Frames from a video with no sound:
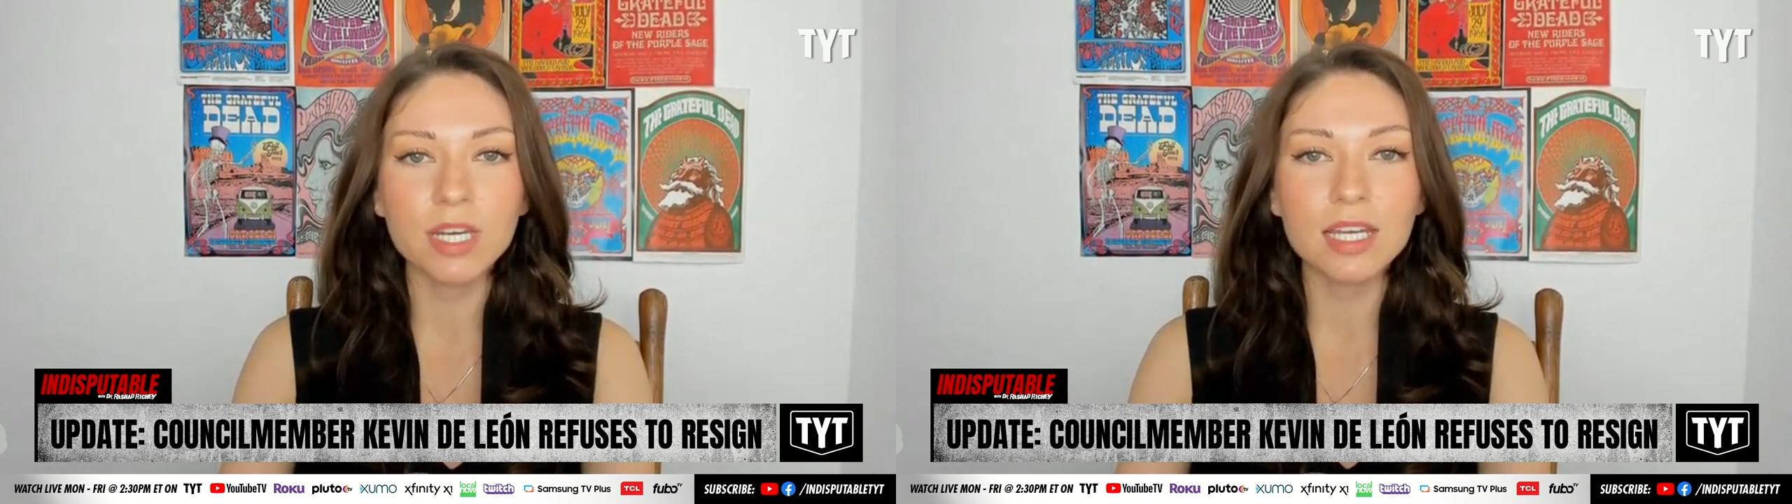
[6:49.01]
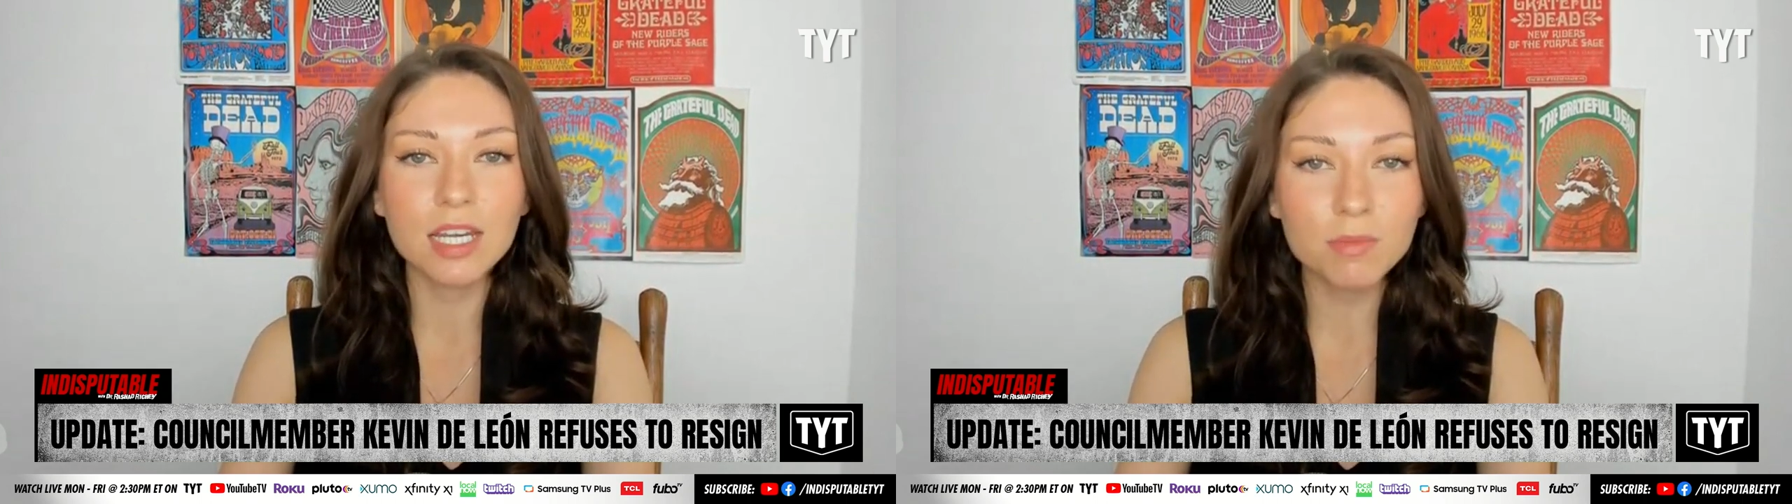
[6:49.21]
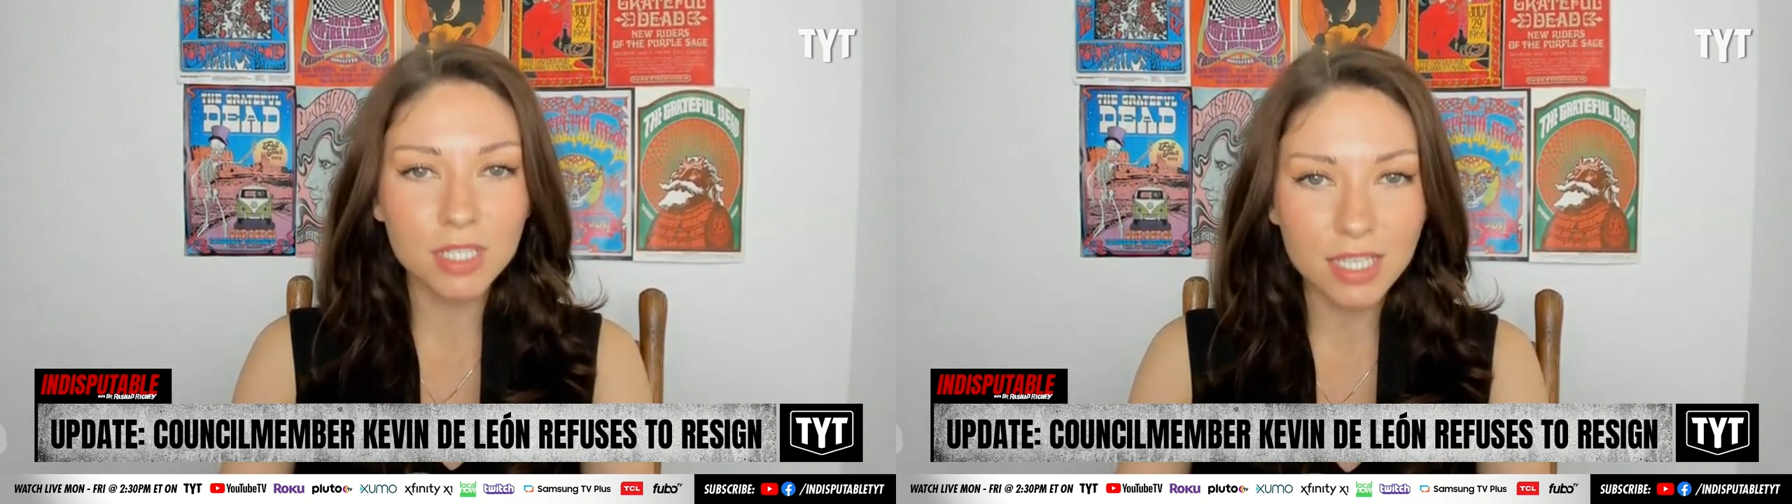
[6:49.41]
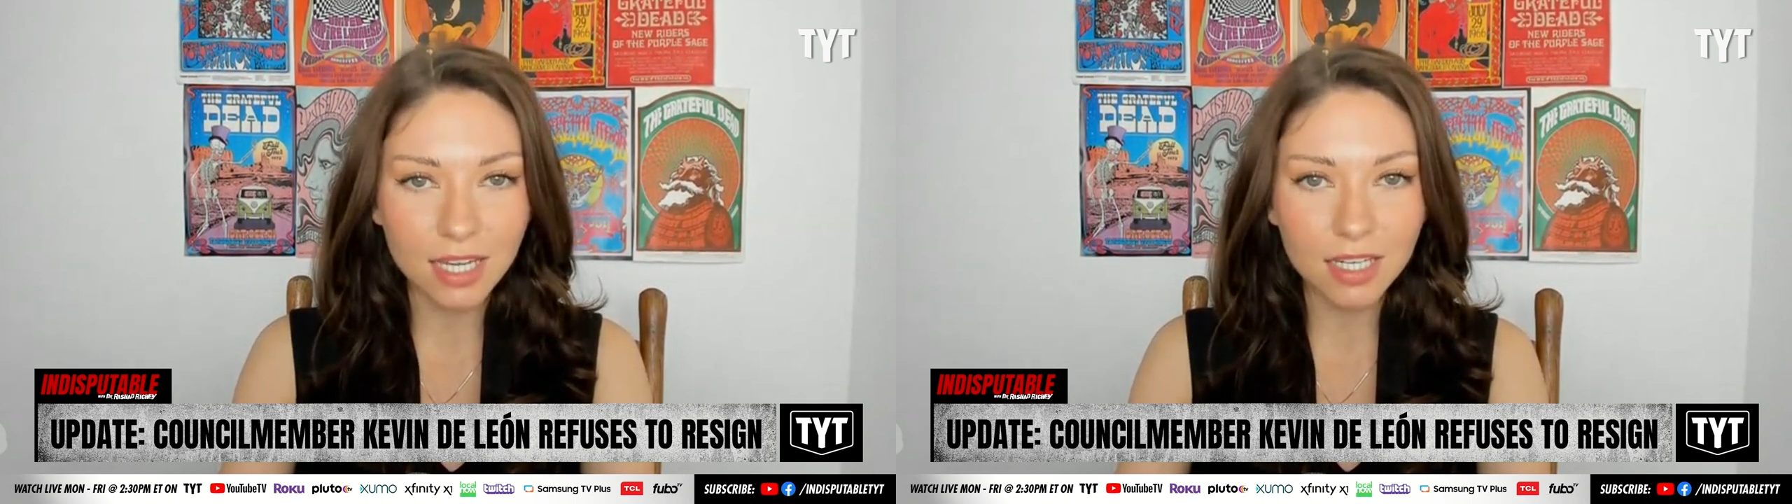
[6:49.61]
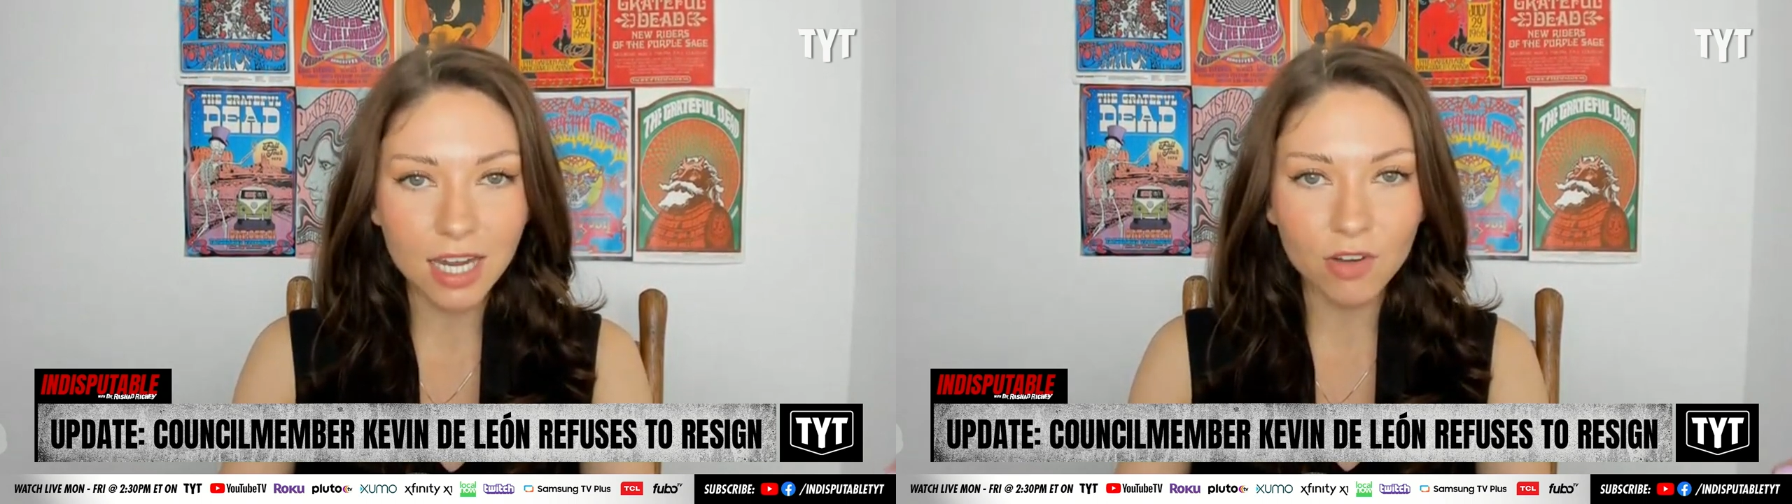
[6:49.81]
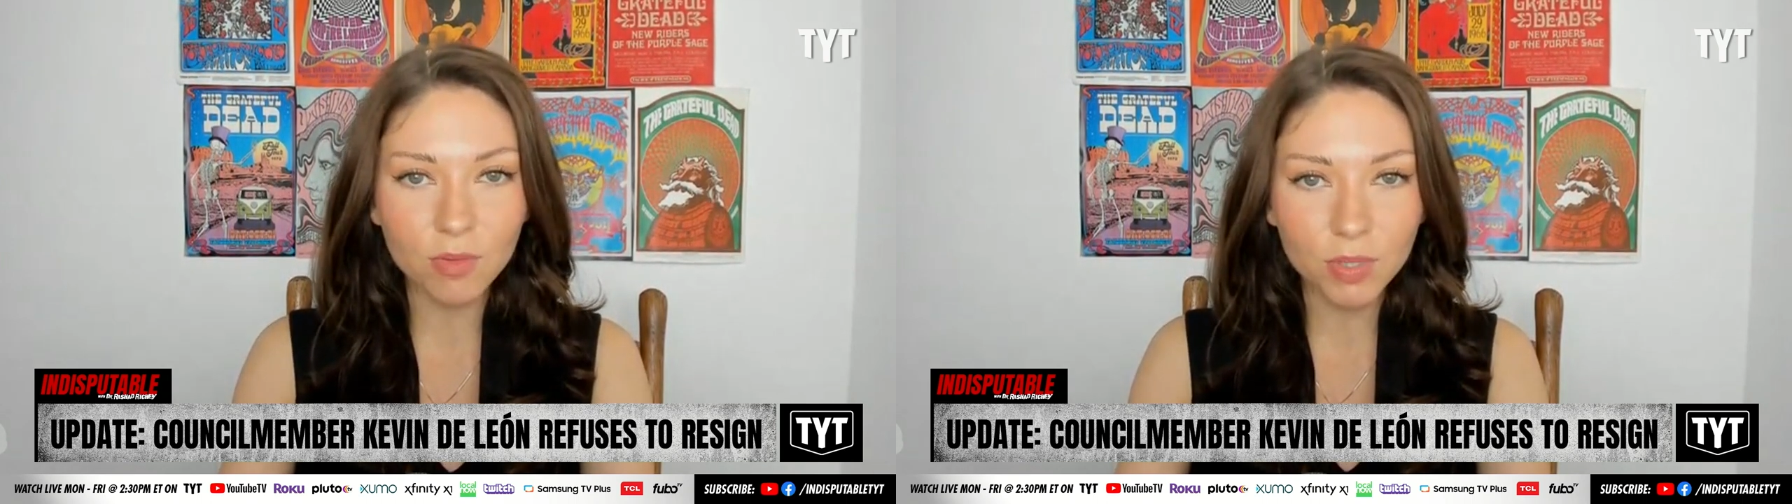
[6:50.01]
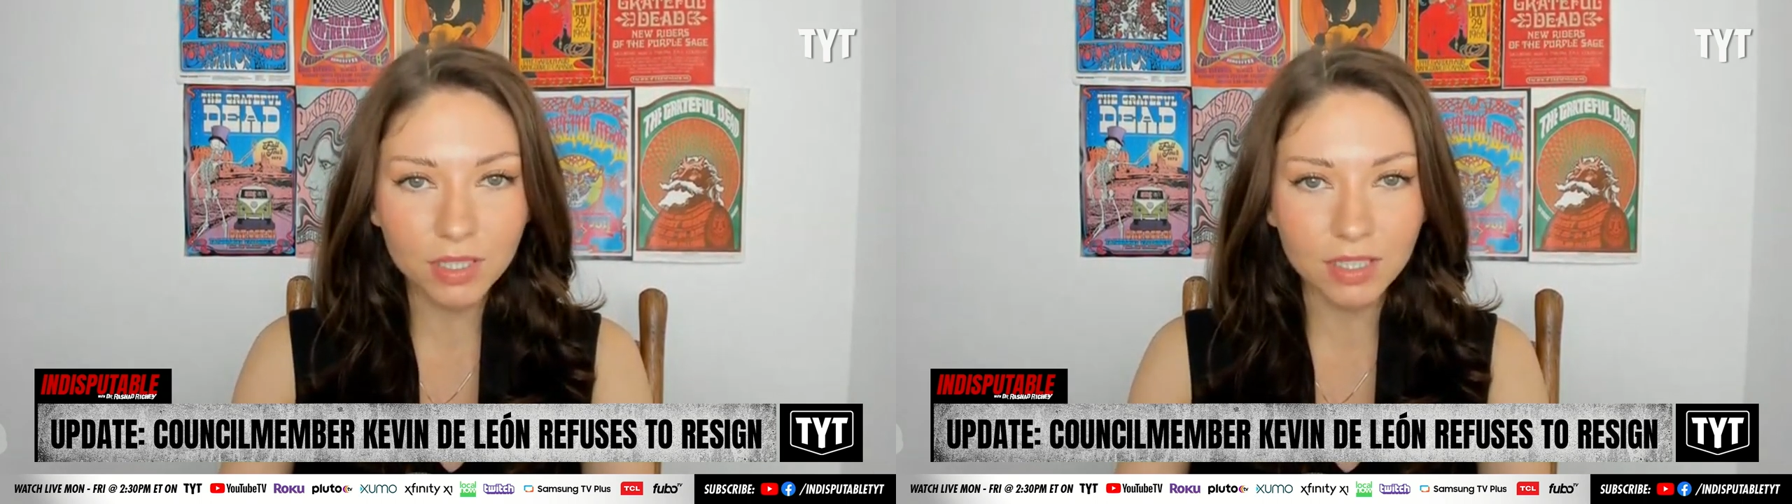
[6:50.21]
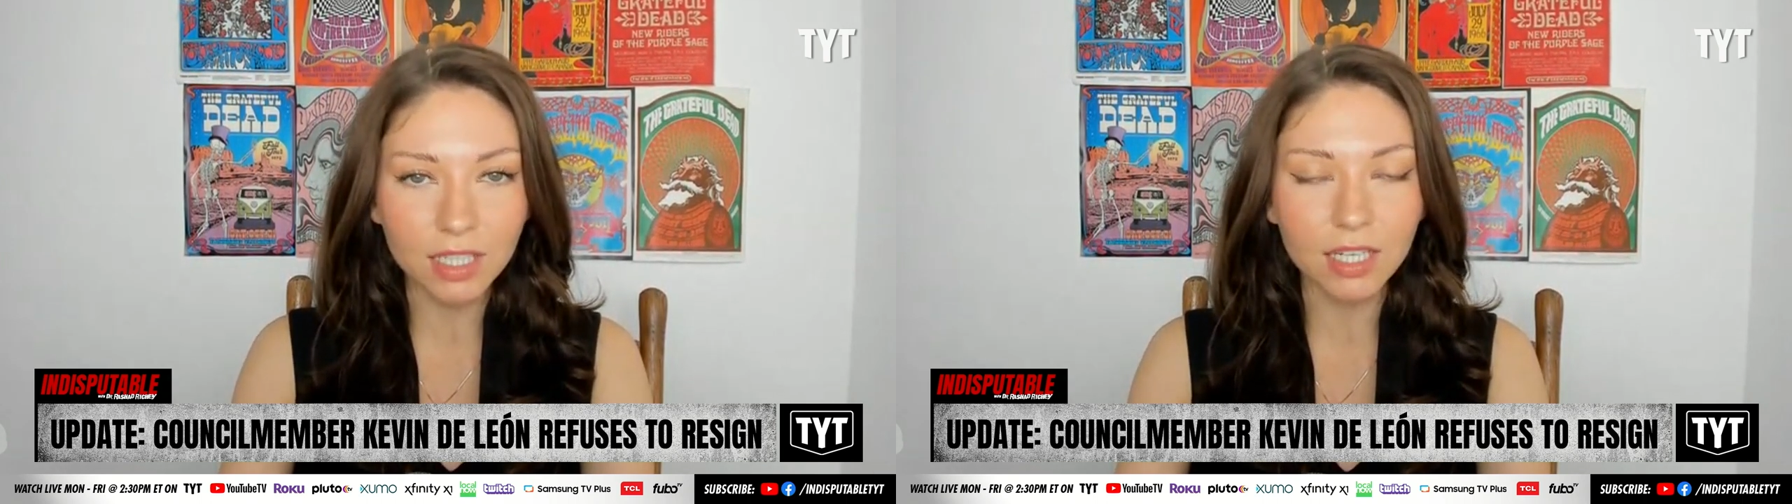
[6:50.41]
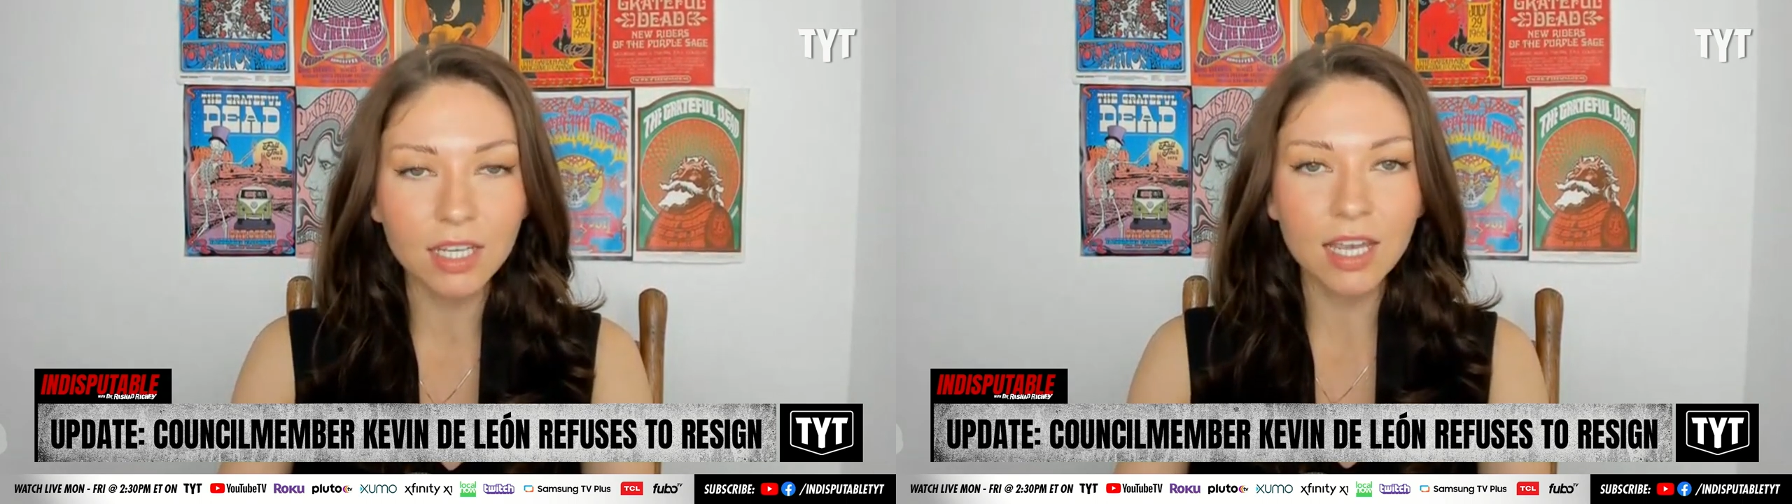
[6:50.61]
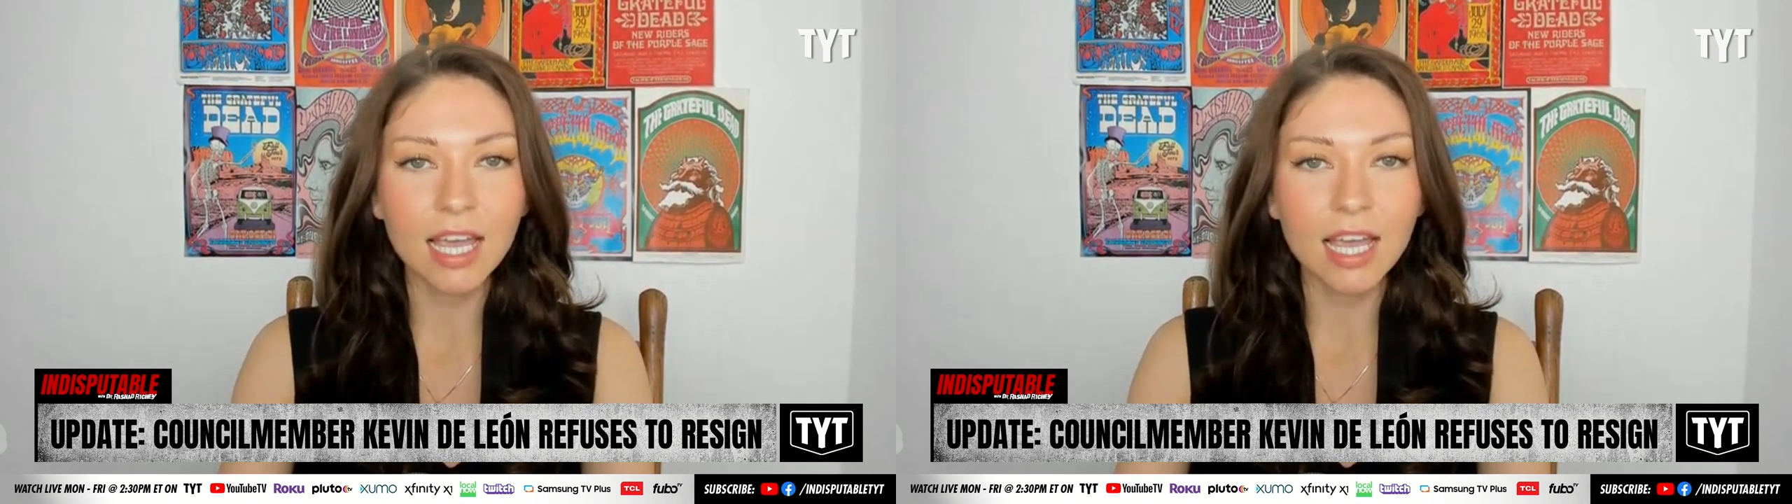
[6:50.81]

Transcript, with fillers: need him to take accountability